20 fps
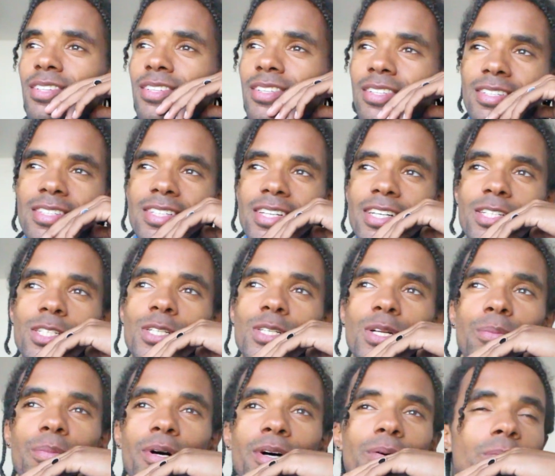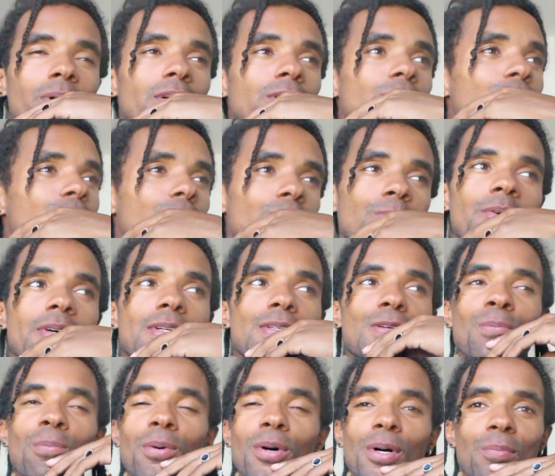discussion about my YouTube
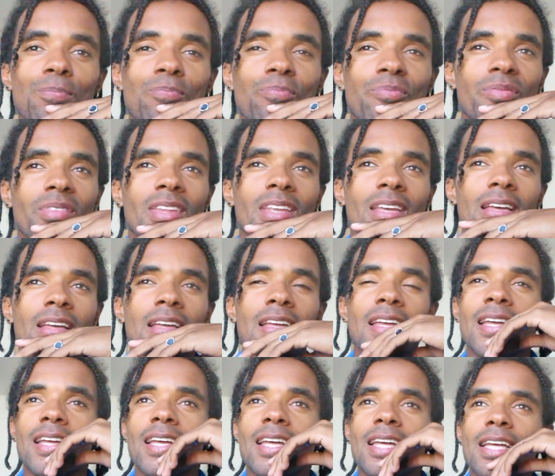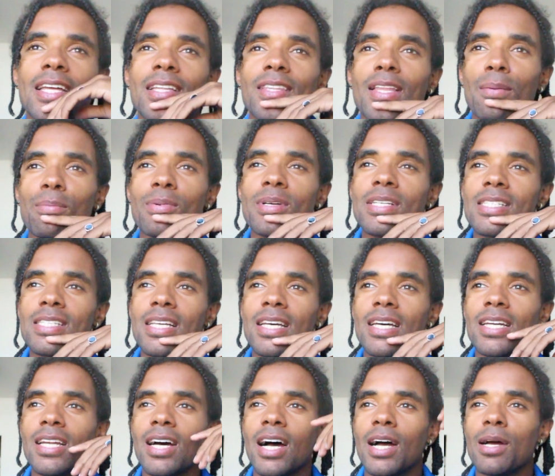page. But that being
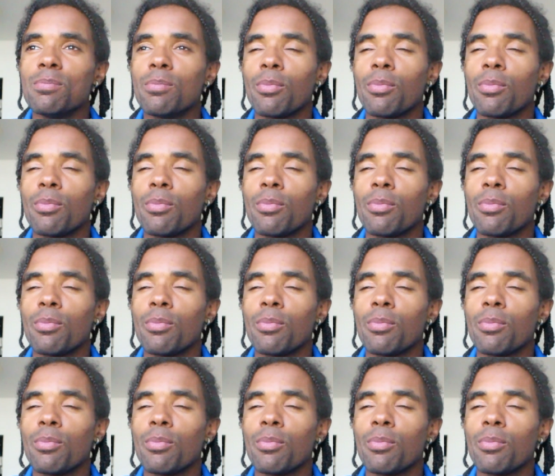said, I'm